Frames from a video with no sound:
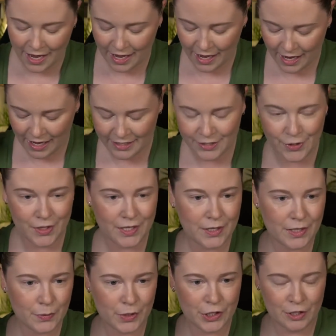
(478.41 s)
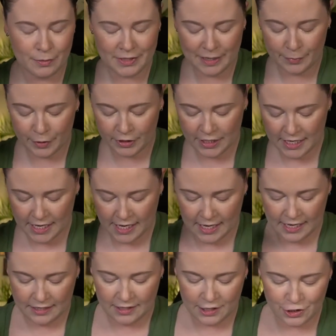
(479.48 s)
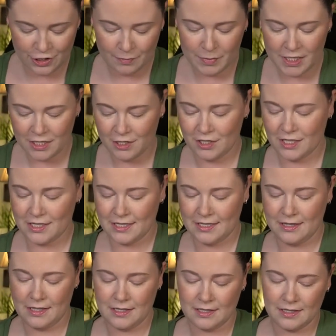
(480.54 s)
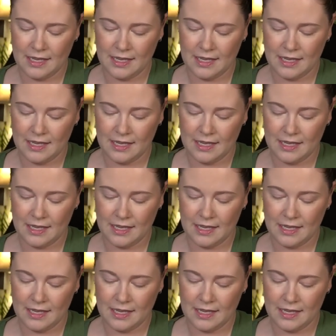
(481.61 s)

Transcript: Uh, so this is what shipped separately, and they shipped it just in this